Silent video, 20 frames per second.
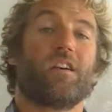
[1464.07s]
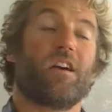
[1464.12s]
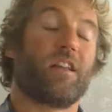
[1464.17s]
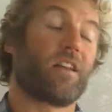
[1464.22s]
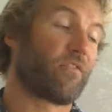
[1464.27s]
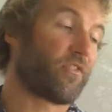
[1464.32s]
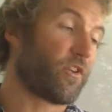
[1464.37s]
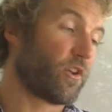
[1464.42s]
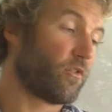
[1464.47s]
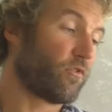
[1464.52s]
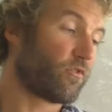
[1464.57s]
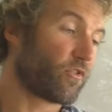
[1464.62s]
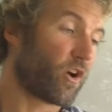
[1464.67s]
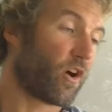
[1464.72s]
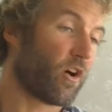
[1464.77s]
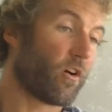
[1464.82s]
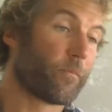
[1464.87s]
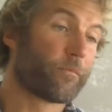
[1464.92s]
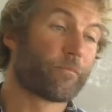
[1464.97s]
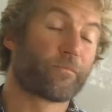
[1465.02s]
And if you've
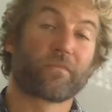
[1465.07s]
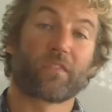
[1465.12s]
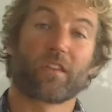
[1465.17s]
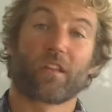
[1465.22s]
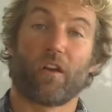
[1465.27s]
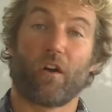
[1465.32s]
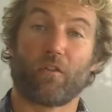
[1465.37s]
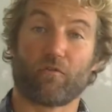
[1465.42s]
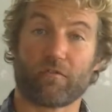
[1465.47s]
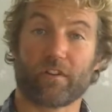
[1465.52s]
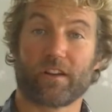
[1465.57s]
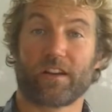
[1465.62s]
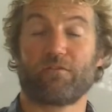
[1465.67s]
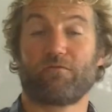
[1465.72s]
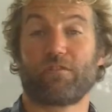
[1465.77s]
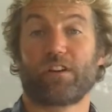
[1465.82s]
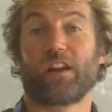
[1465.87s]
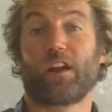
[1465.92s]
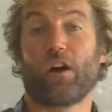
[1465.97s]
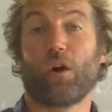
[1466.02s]
got a really,
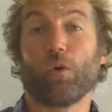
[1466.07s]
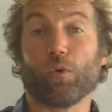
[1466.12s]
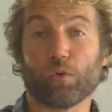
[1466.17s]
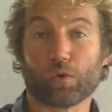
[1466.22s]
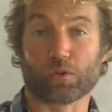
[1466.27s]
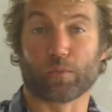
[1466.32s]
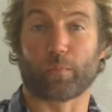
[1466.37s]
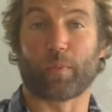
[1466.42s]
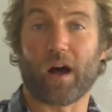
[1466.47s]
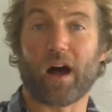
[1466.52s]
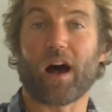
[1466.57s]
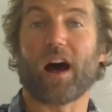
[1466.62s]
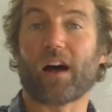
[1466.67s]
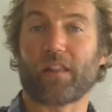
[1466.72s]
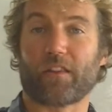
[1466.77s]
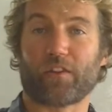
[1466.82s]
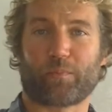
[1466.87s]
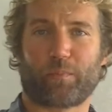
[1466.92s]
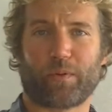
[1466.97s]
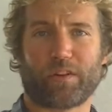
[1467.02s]
really old
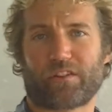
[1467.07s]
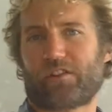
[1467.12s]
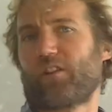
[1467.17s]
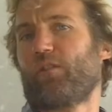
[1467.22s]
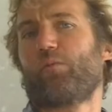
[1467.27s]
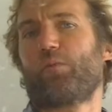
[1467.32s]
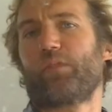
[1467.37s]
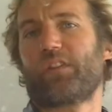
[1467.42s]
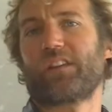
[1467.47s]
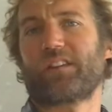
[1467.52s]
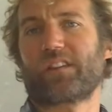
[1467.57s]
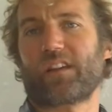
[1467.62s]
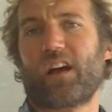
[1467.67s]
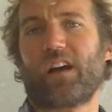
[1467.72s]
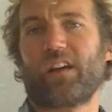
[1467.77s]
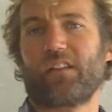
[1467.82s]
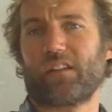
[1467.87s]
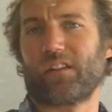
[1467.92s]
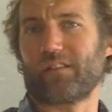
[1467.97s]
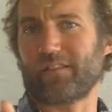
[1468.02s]
bar that's been sold with this
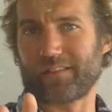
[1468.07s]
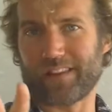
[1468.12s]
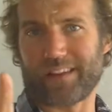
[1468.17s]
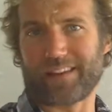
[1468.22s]
kite that